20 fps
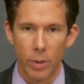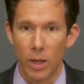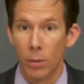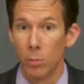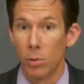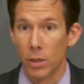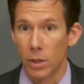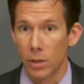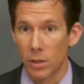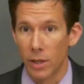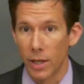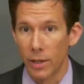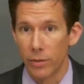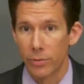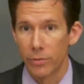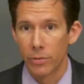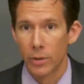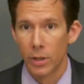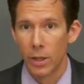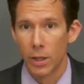public
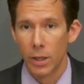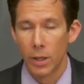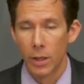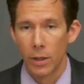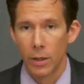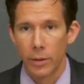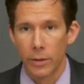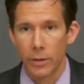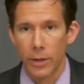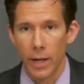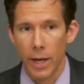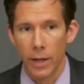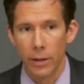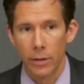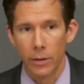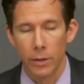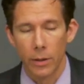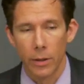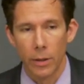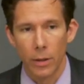life
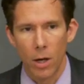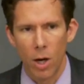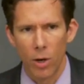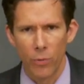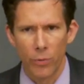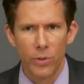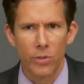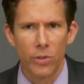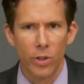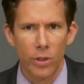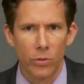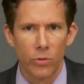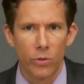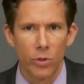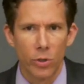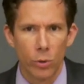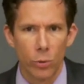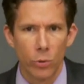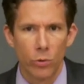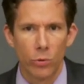that uh, often does
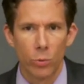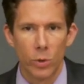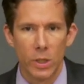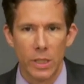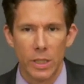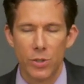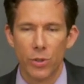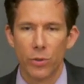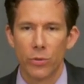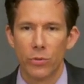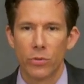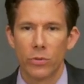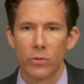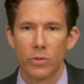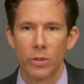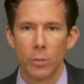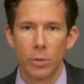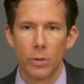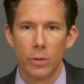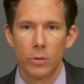use religious
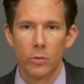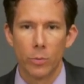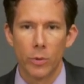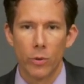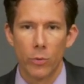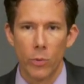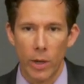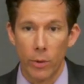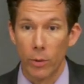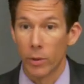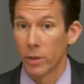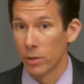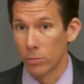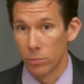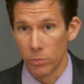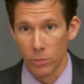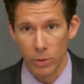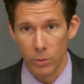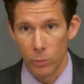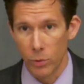symbolism and rhetoric,
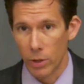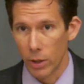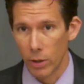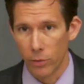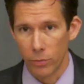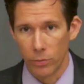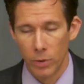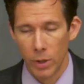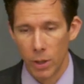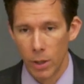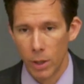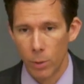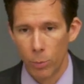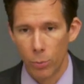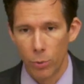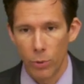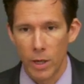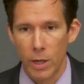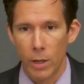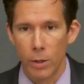and we have
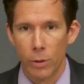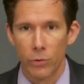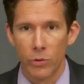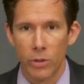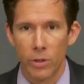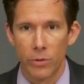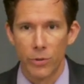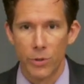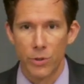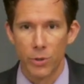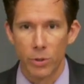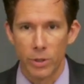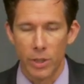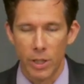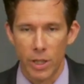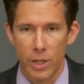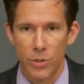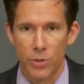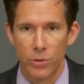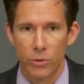prayers on official
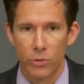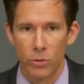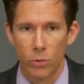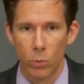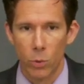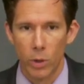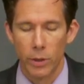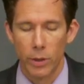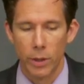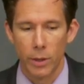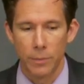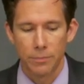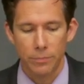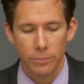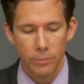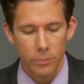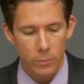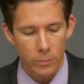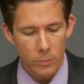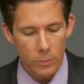occasions and whatnot.
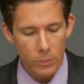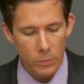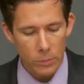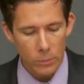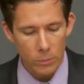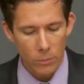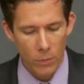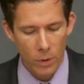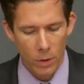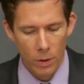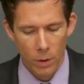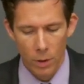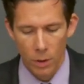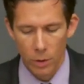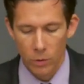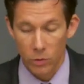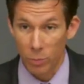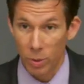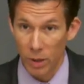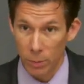
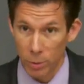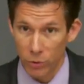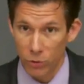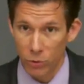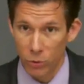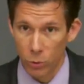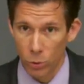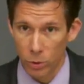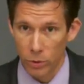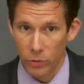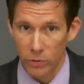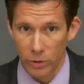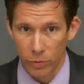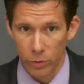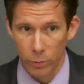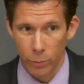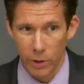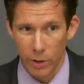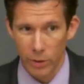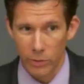So public school is
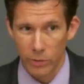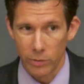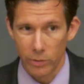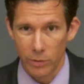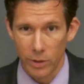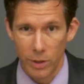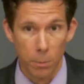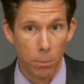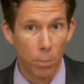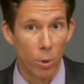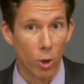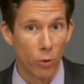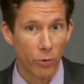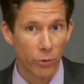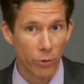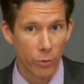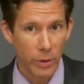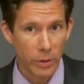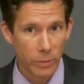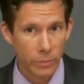different because it's
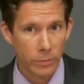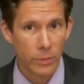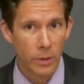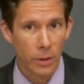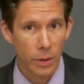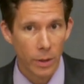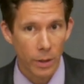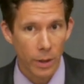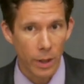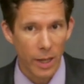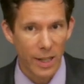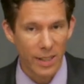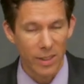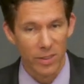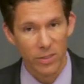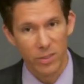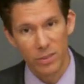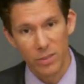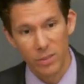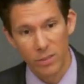compulsory and
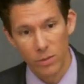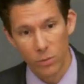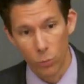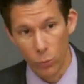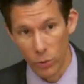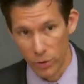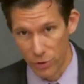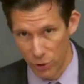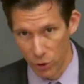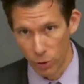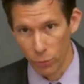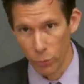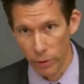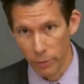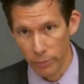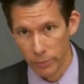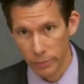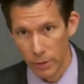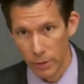it's with children.